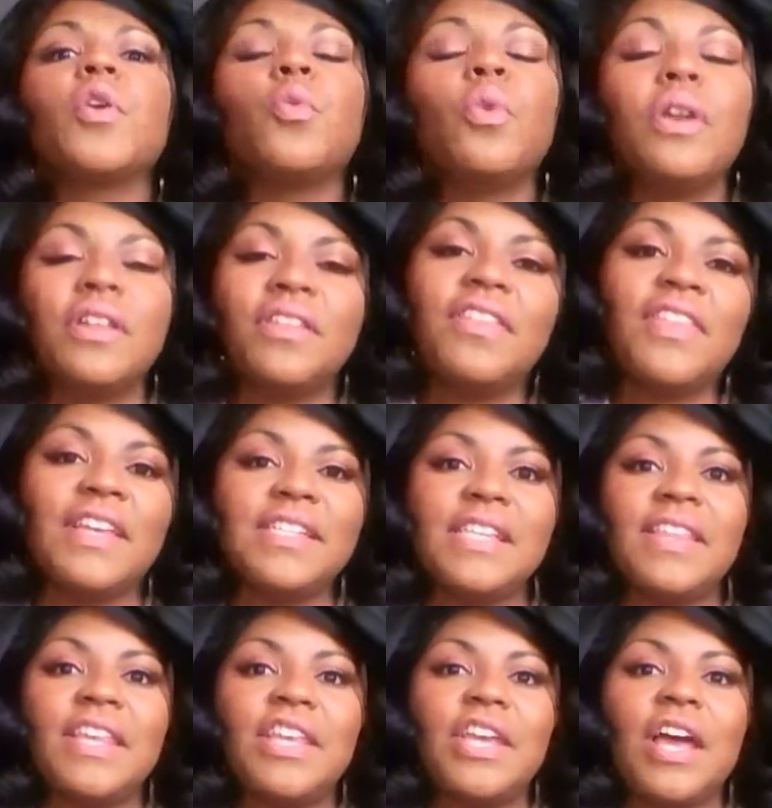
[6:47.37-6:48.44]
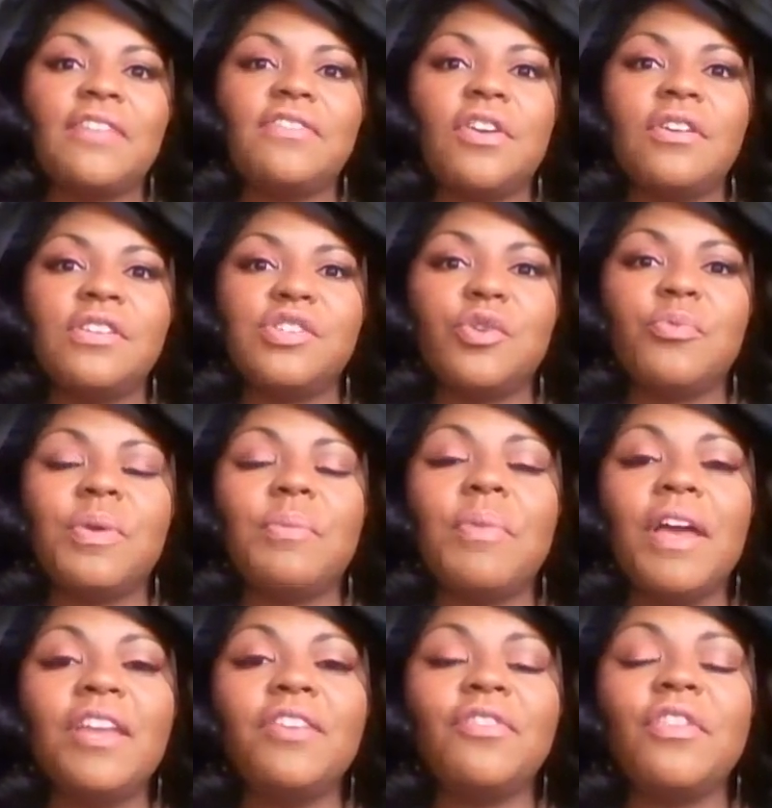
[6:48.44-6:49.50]
one of the things I think you have to also be
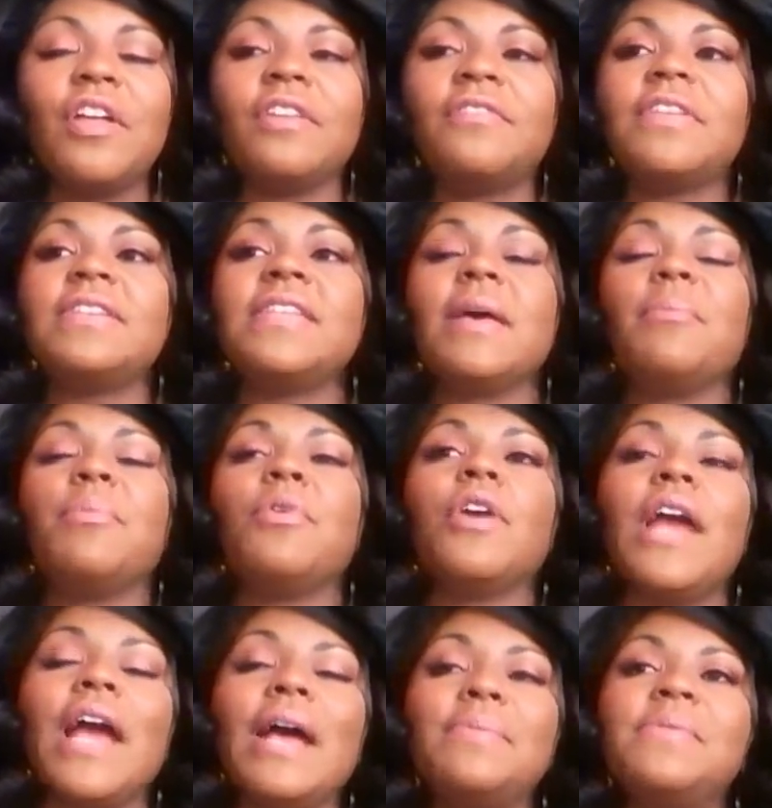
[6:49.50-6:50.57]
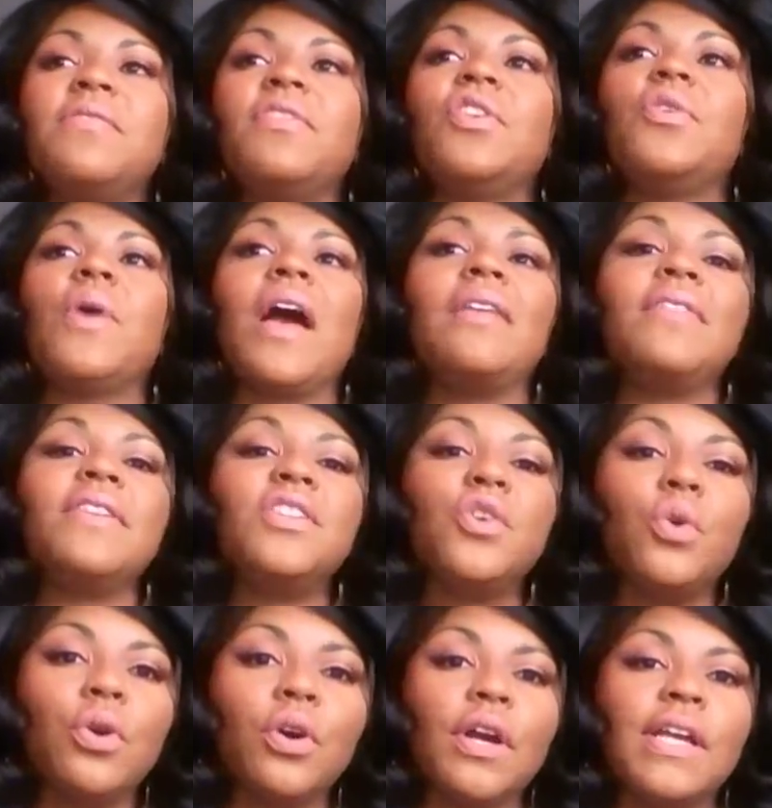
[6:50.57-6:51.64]
mindful of is that perhaps if you have a
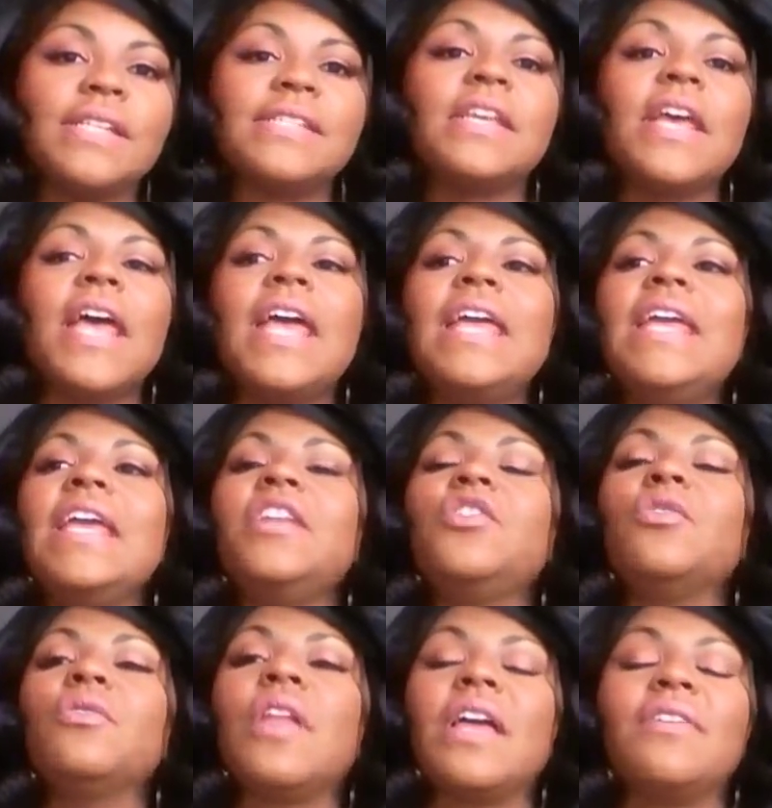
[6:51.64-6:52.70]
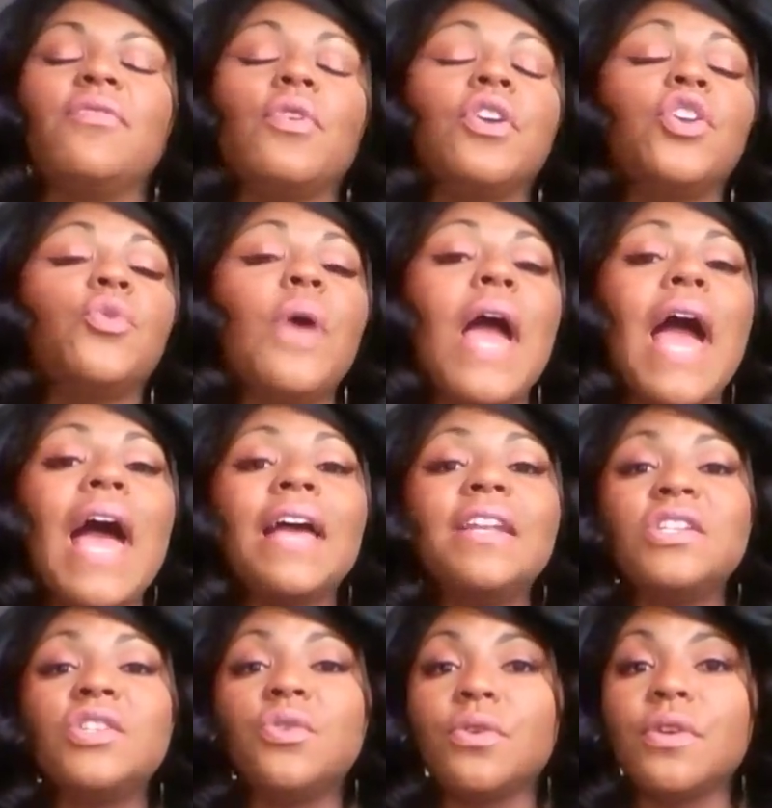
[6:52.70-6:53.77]
Taurus in your life, or you had
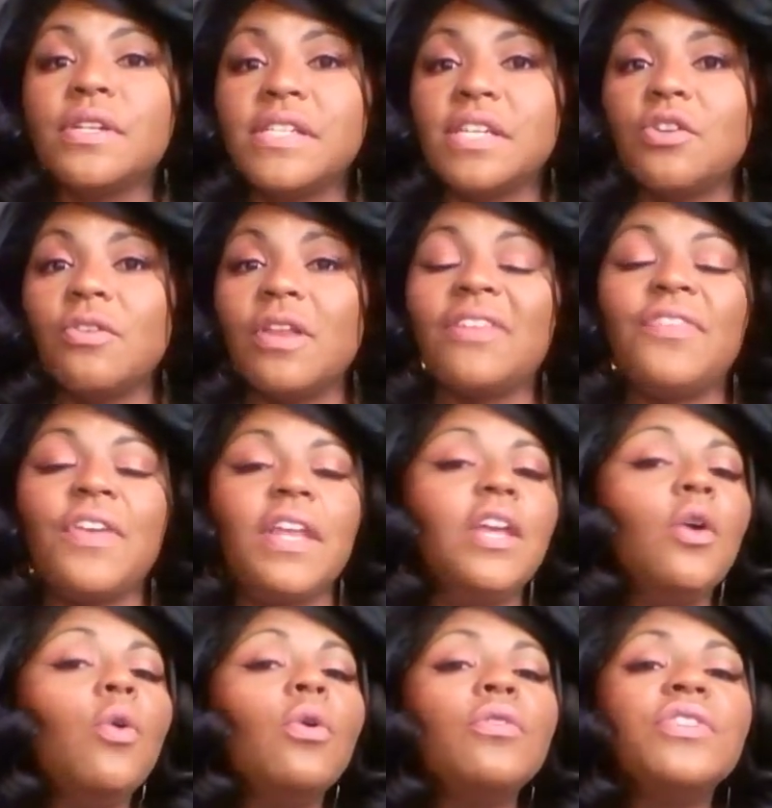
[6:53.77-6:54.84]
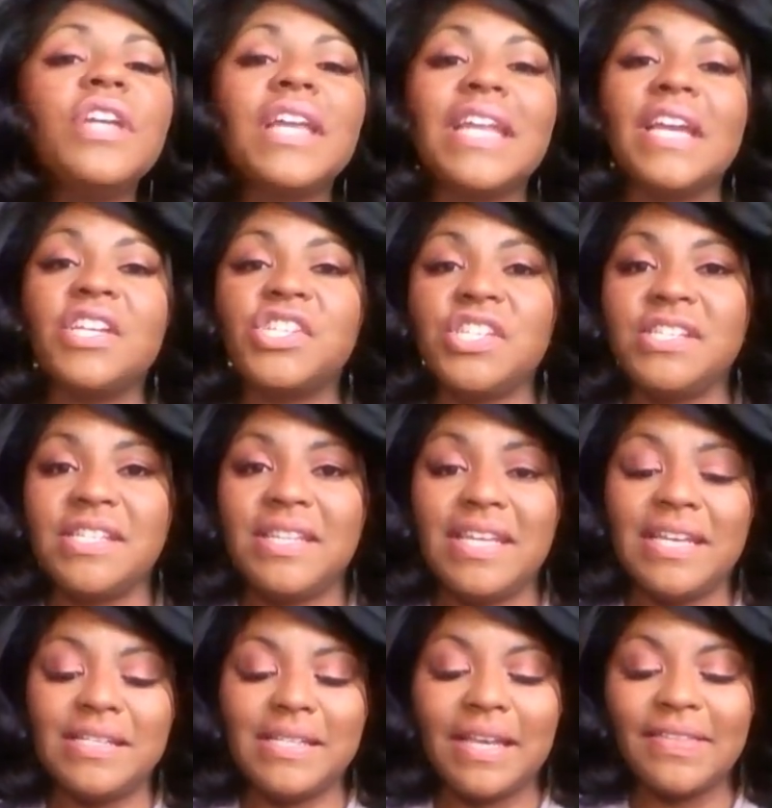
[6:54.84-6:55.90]
a Taurus in your life, any old connections and
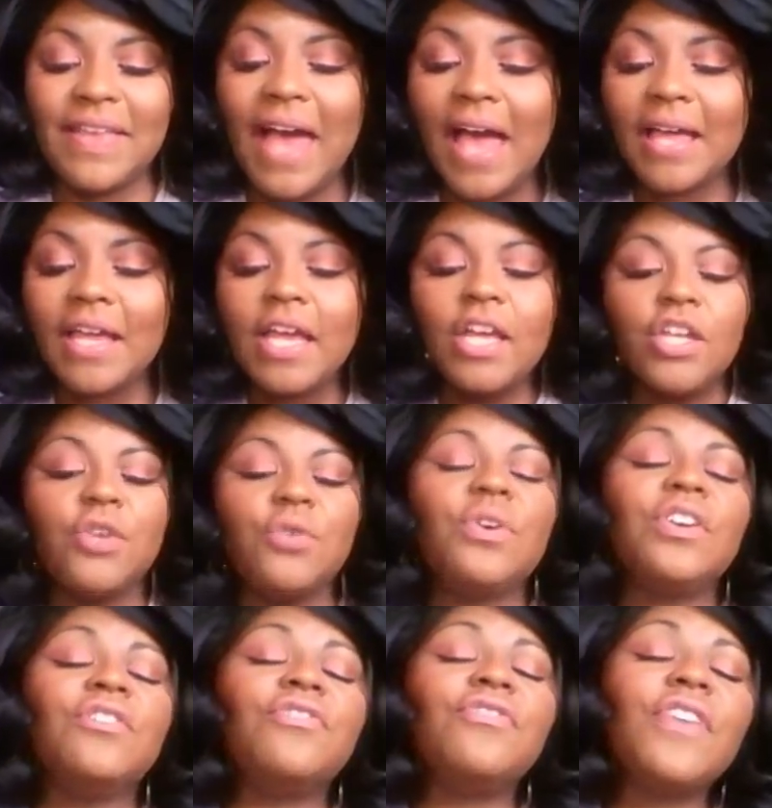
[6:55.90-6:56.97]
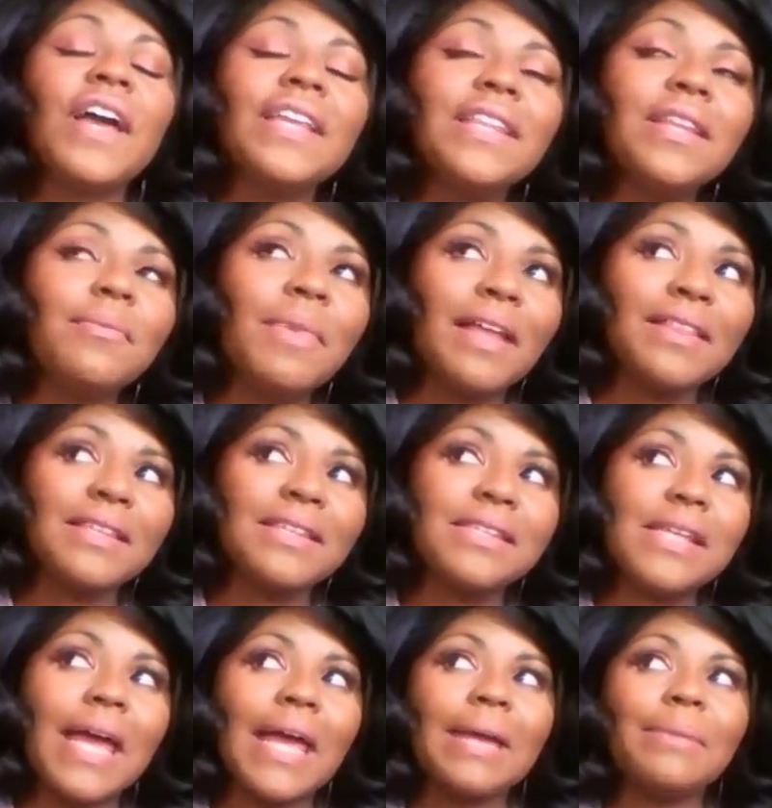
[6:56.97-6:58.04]
things like that, you could find them at
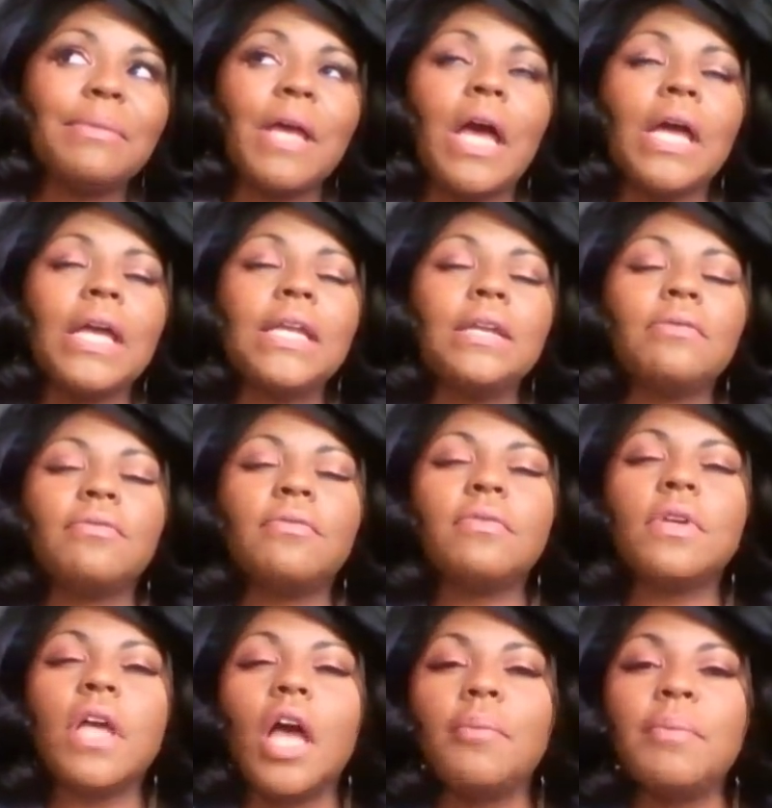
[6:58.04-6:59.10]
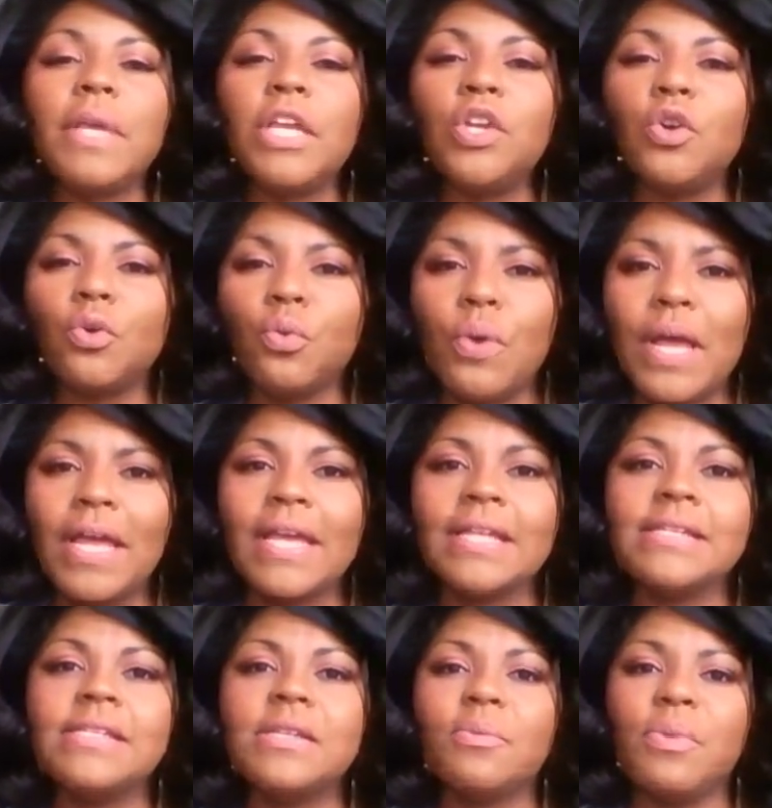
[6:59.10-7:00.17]
this time kind of coming your way
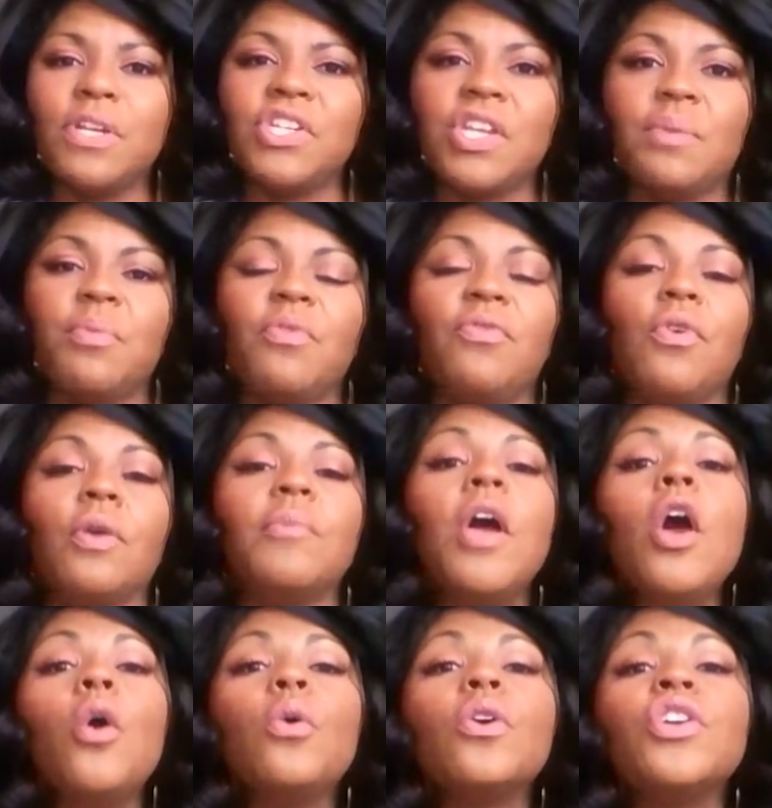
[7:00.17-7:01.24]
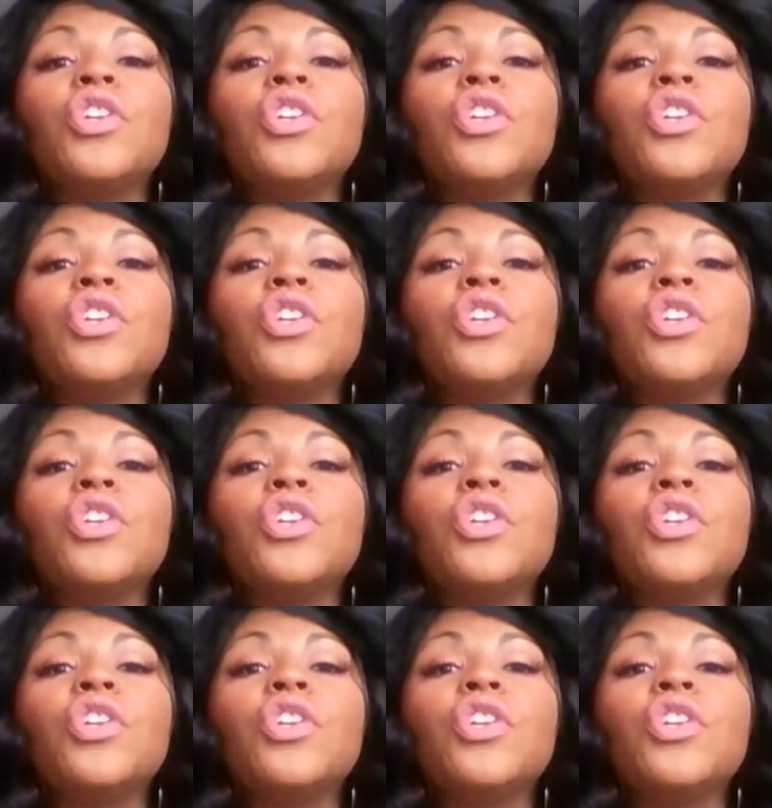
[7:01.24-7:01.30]
in some way, shape, or form, or